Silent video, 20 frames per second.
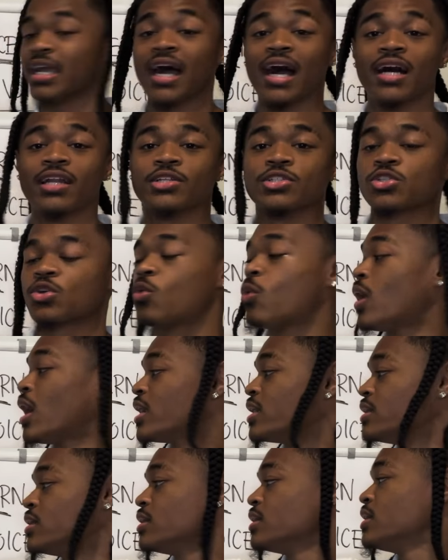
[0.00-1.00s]
God is
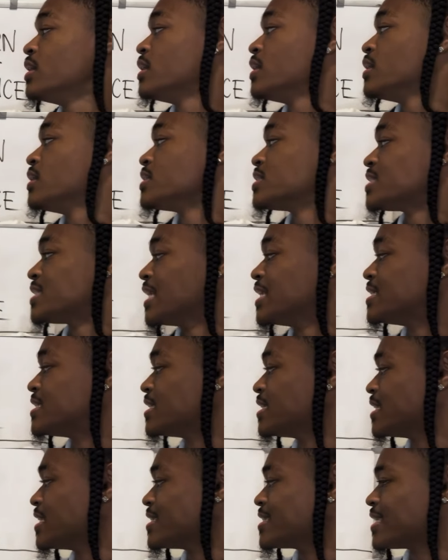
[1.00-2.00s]
quiet,
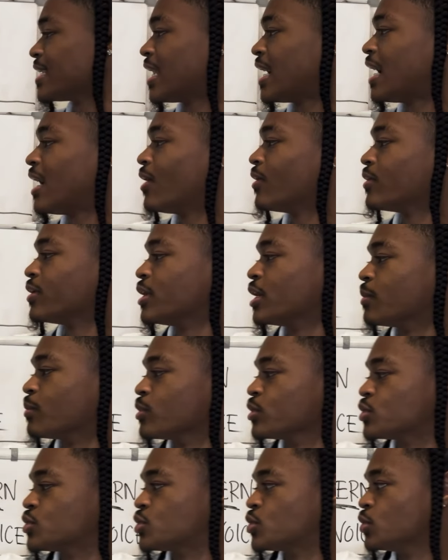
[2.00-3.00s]
Satan is loud.
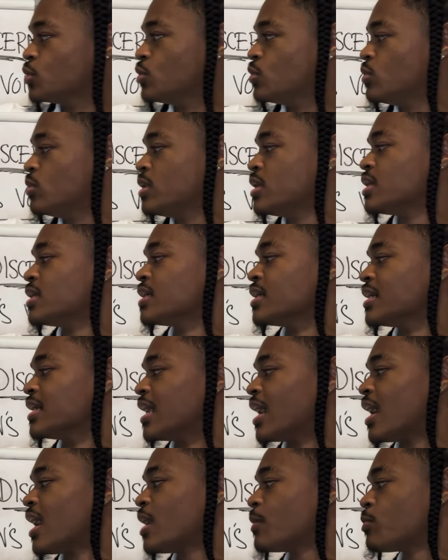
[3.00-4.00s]
Number 2,
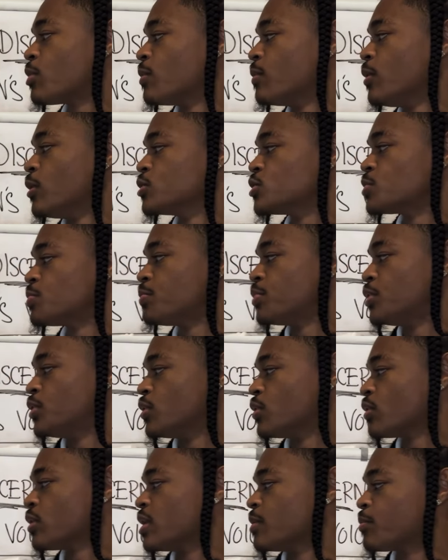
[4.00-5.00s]
God promotes
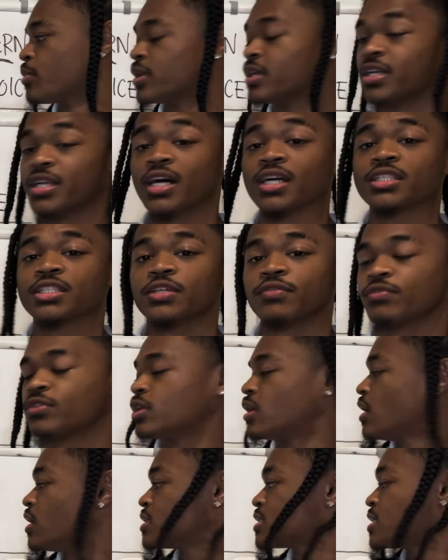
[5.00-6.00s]
pure and productive
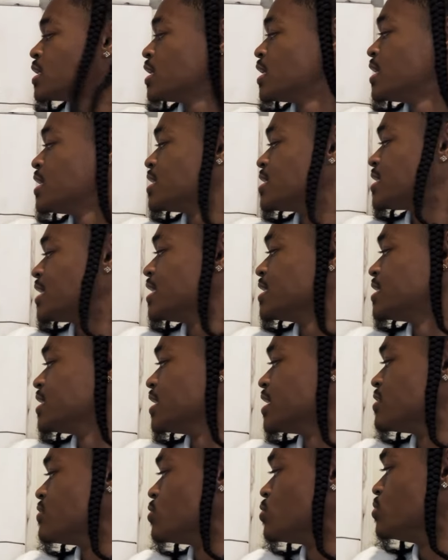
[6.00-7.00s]
thoughts, Satan
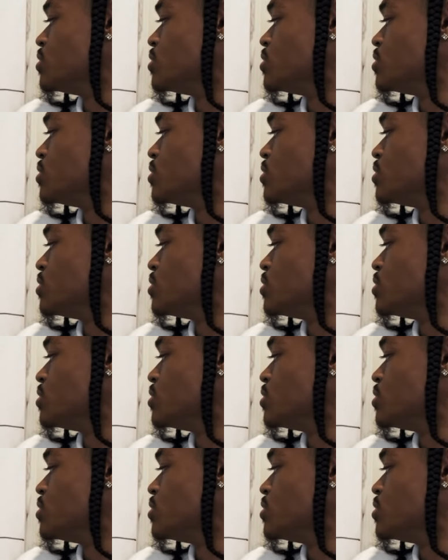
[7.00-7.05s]
gives you